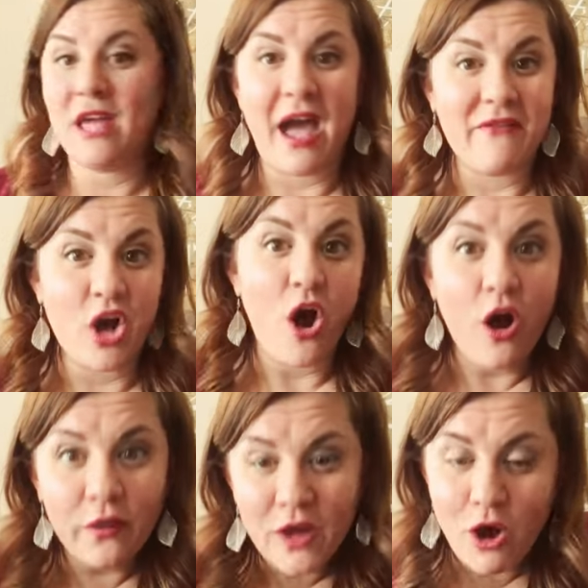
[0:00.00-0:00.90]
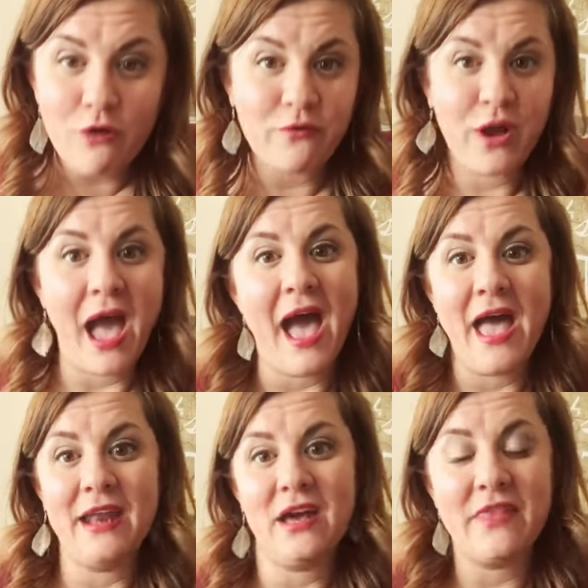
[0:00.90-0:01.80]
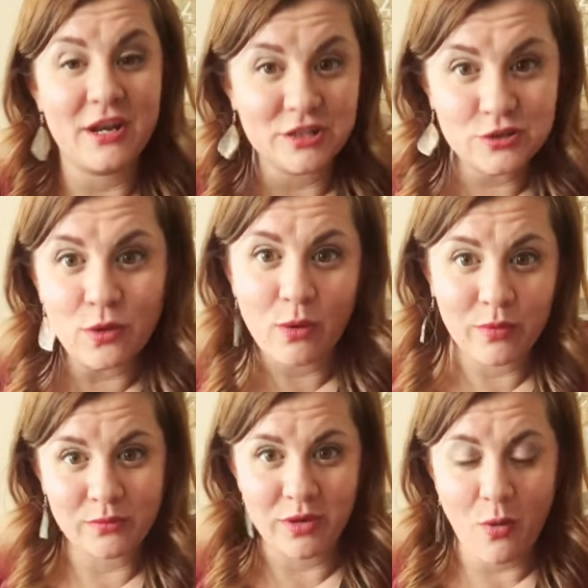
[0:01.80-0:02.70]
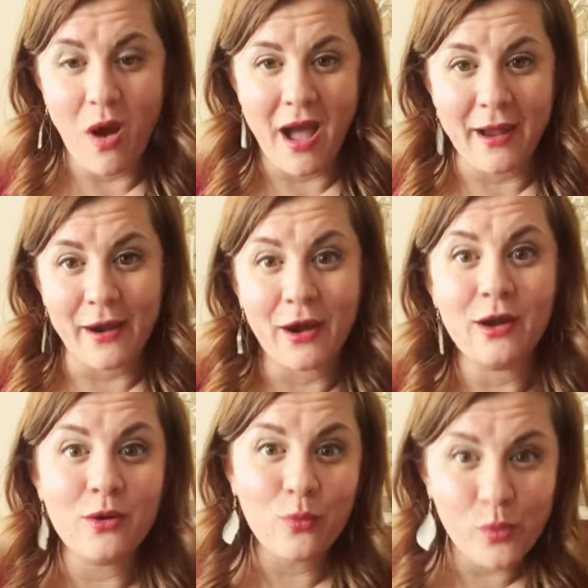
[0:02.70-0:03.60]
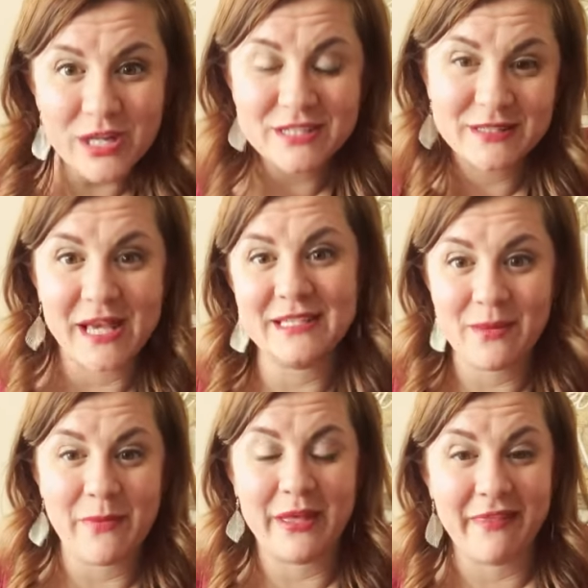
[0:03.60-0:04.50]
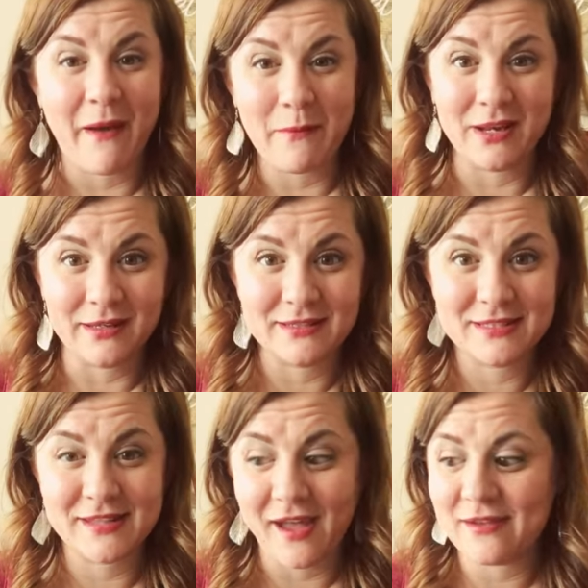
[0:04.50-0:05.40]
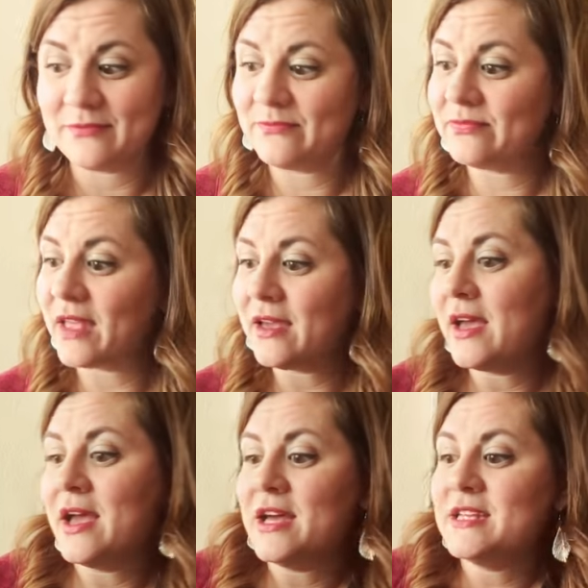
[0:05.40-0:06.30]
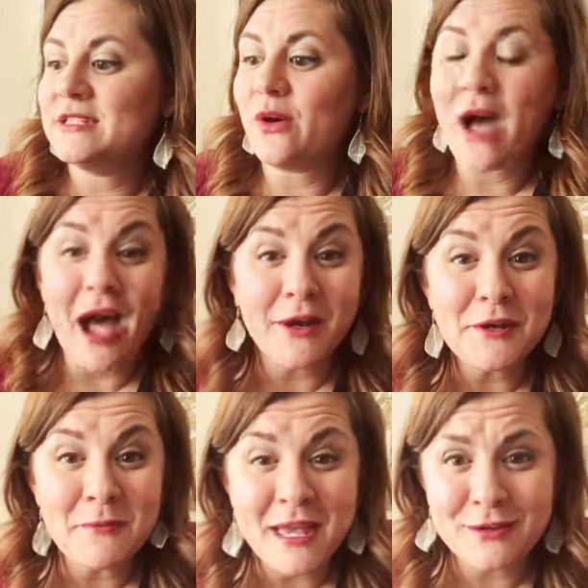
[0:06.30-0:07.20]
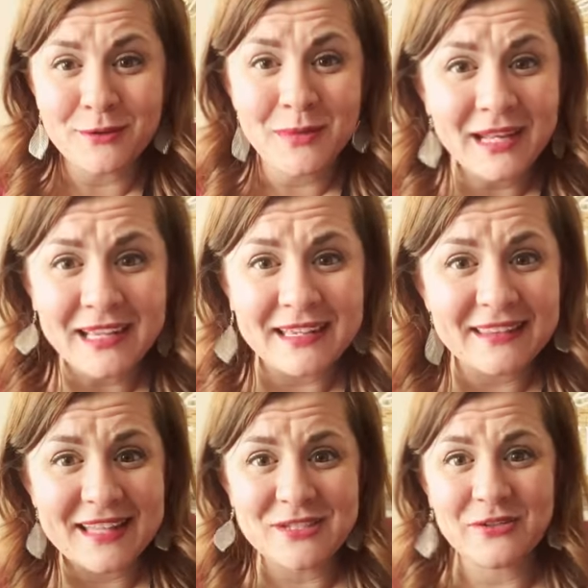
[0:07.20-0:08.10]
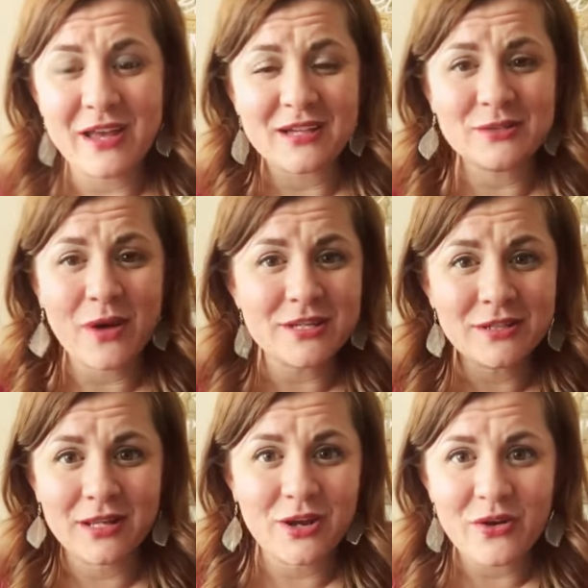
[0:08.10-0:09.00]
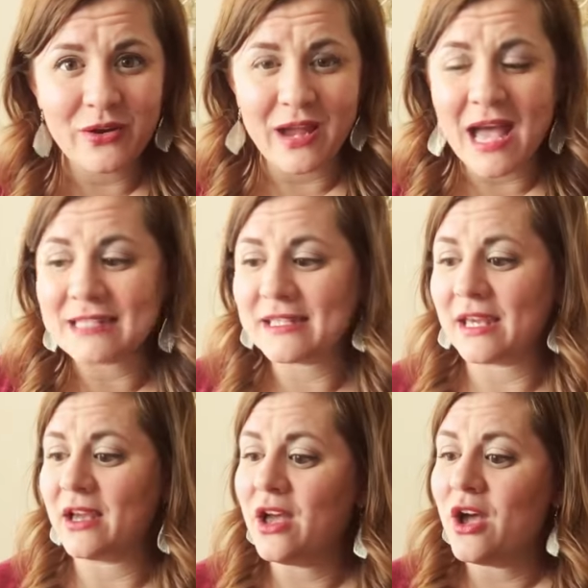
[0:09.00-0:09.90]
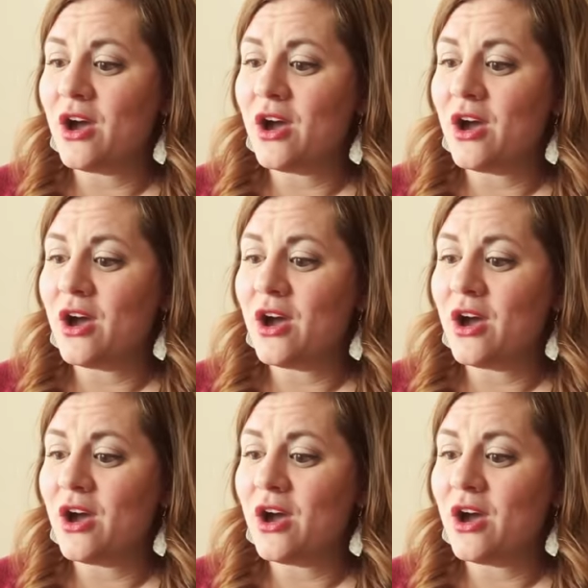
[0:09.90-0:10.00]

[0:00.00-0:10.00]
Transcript: having all the overhead that a store would require. We just get to make that money instead. So how do you make your money? That's your next question. I know you're asking.